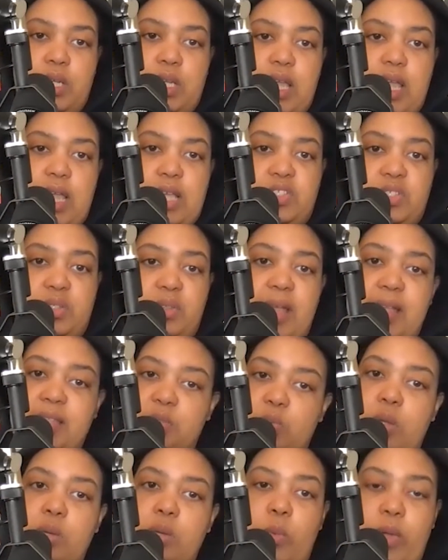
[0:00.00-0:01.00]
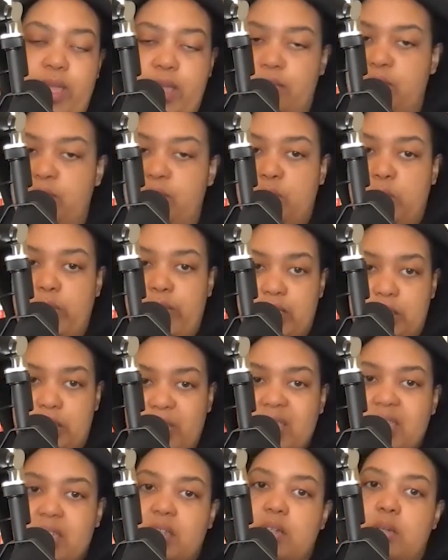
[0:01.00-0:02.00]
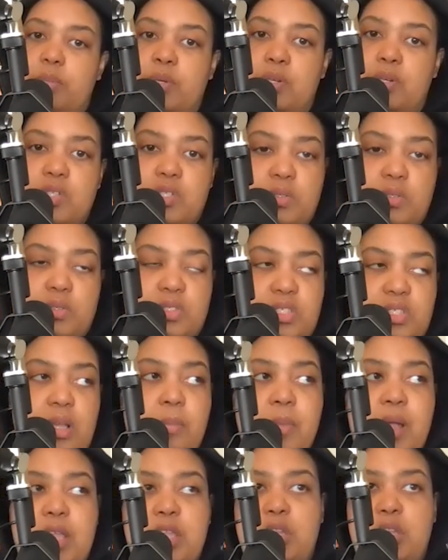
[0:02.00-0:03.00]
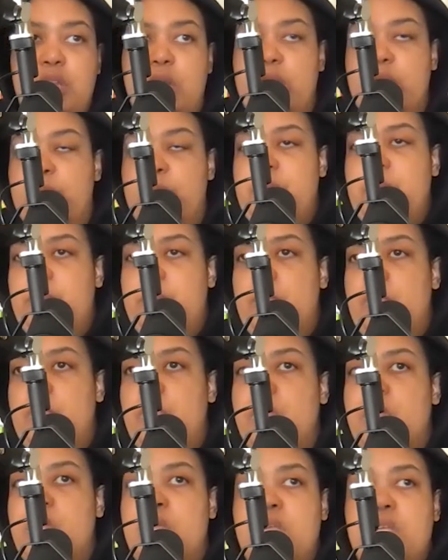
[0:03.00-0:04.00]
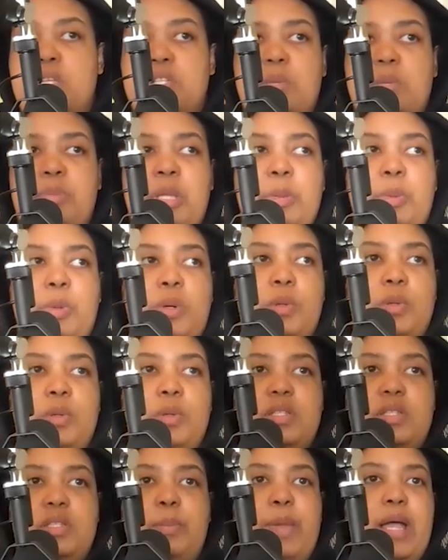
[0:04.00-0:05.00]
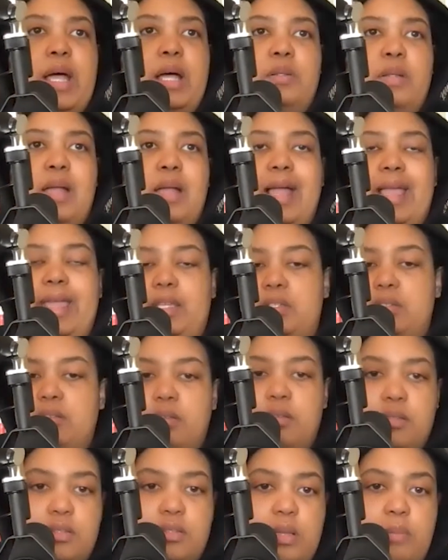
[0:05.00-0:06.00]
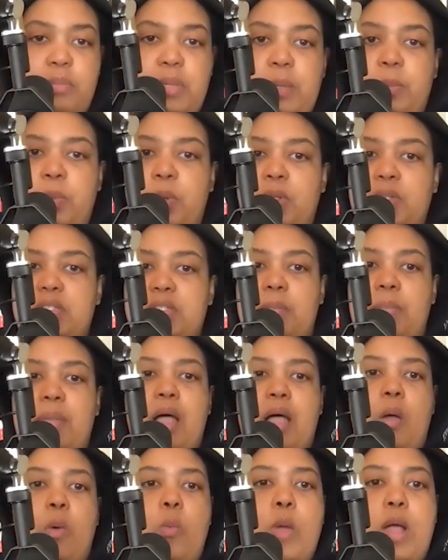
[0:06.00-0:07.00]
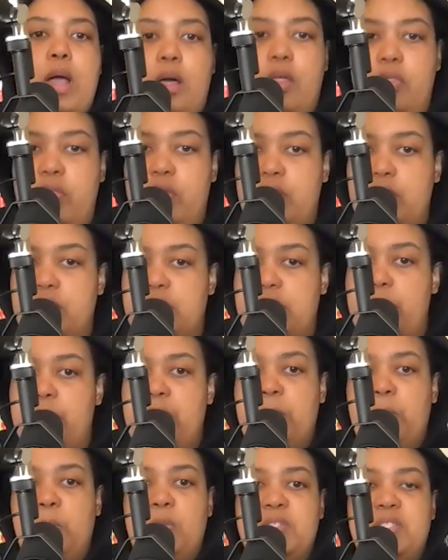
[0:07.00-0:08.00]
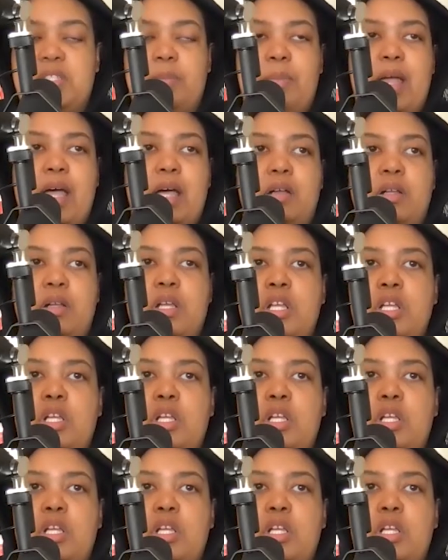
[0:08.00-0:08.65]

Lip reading: And so that's one way of doing it, is making it unpersonal. There are some people it's about height. Some people it's about wealth. Some people it's about